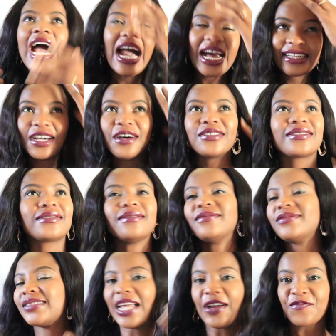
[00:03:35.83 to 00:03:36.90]
and I'll
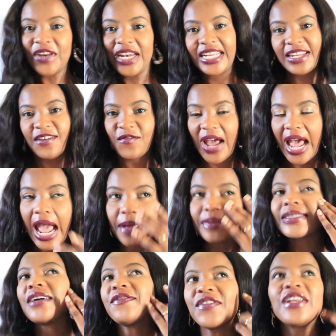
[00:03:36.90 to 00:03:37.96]
start feeling the
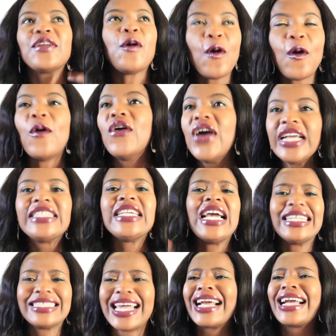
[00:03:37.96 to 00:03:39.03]
vibe, start feeling, oh
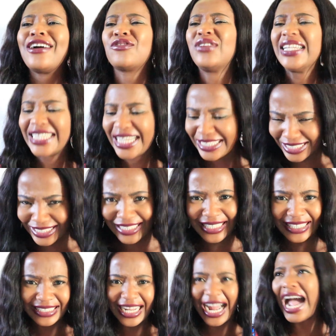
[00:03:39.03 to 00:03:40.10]
yes, I calculated this
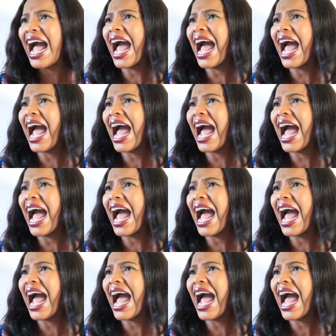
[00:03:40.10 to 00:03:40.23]
thing.